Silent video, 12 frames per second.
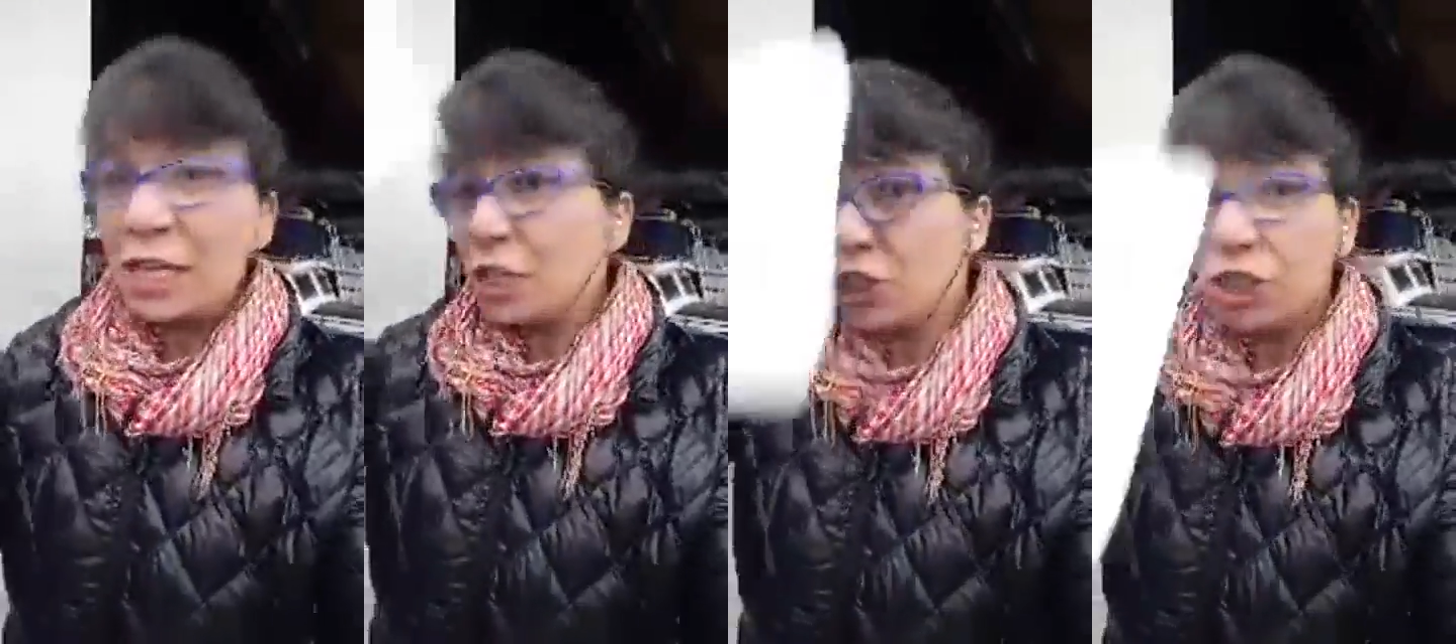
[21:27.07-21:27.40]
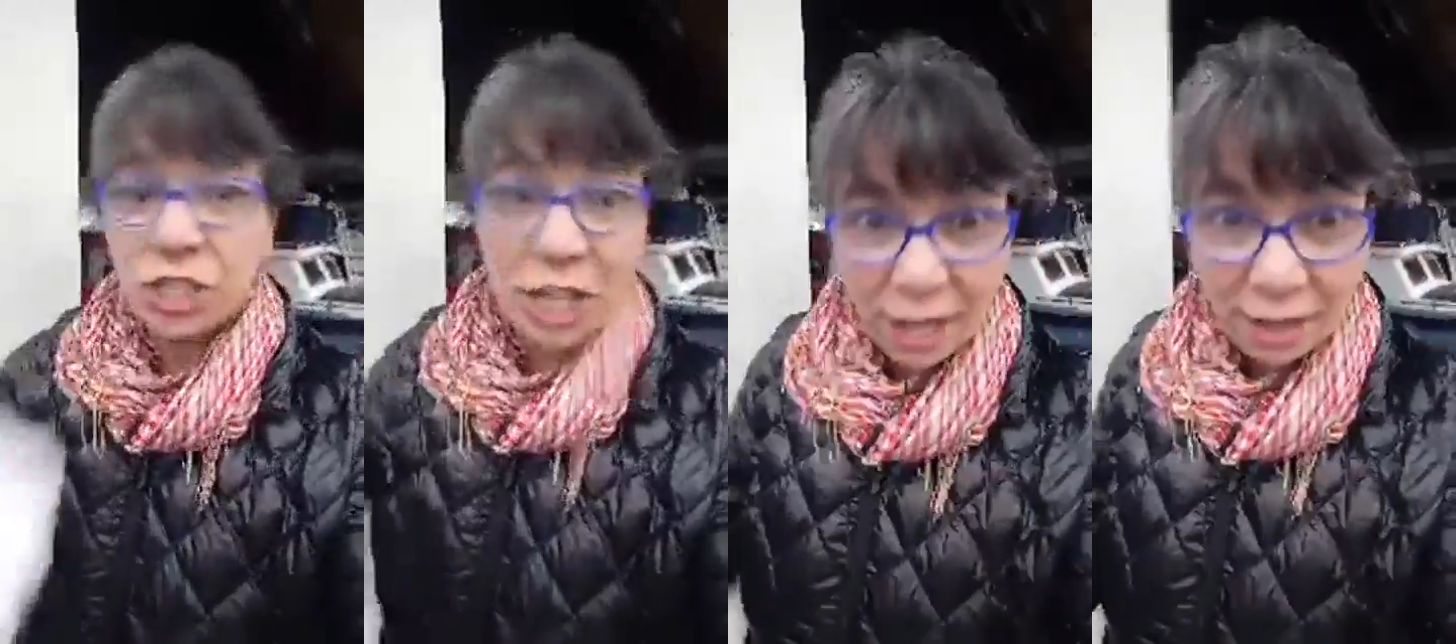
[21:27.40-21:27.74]

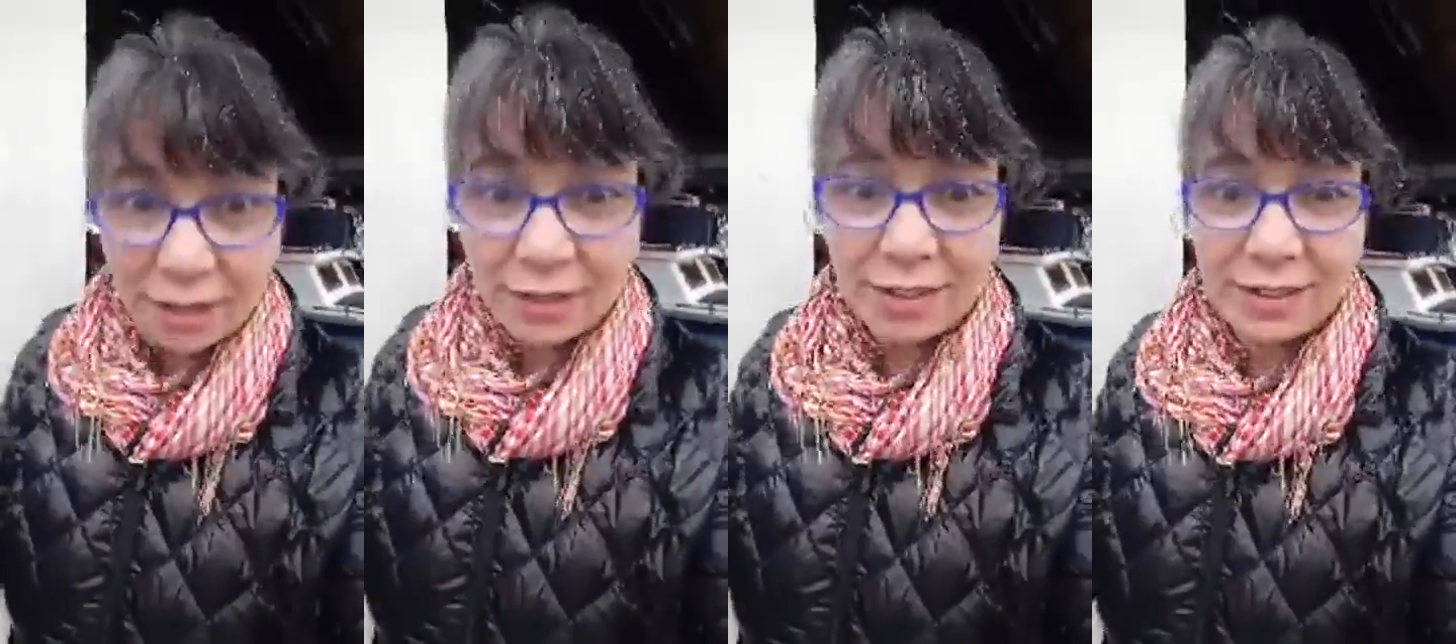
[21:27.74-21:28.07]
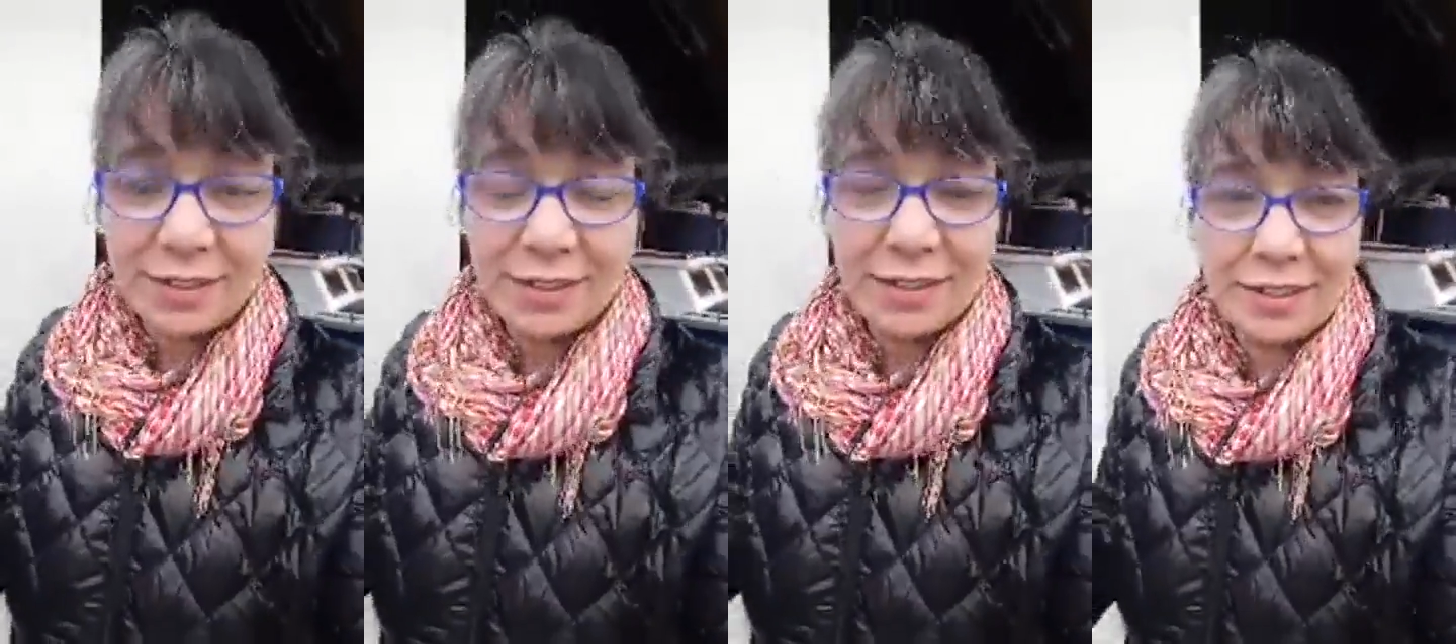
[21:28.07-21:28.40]
shell
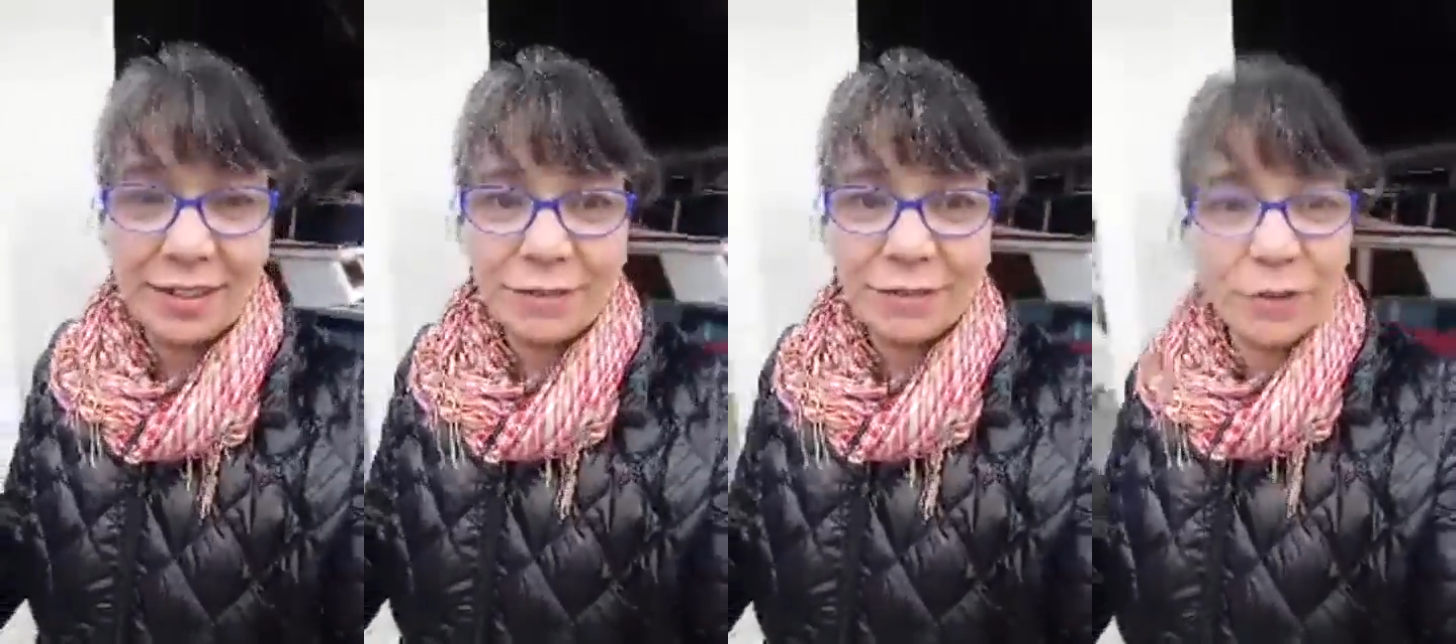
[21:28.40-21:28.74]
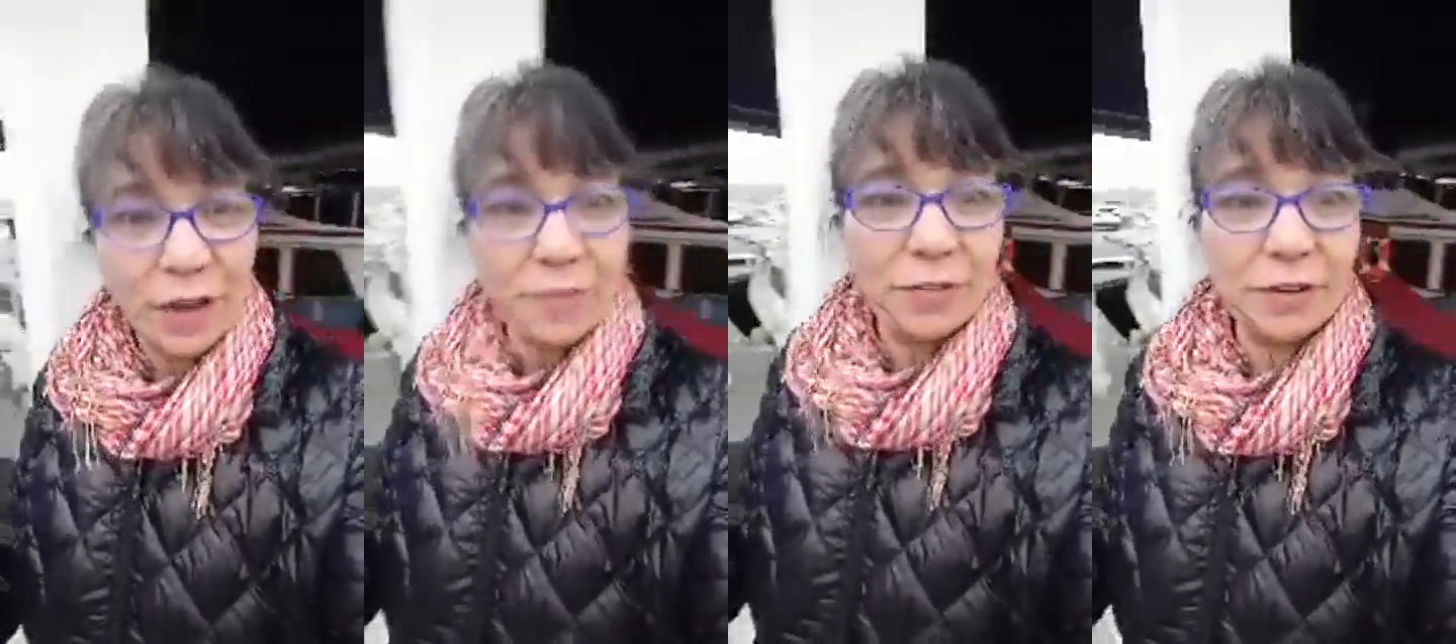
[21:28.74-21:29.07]

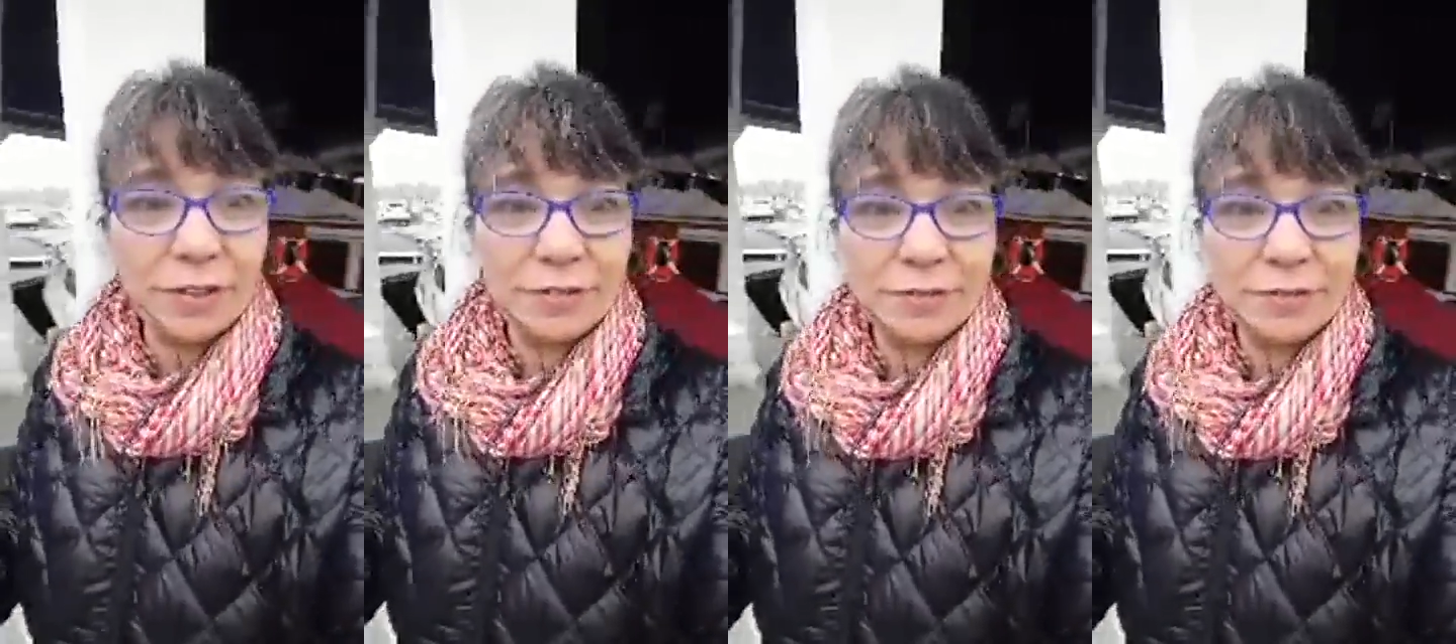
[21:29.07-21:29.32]
forever.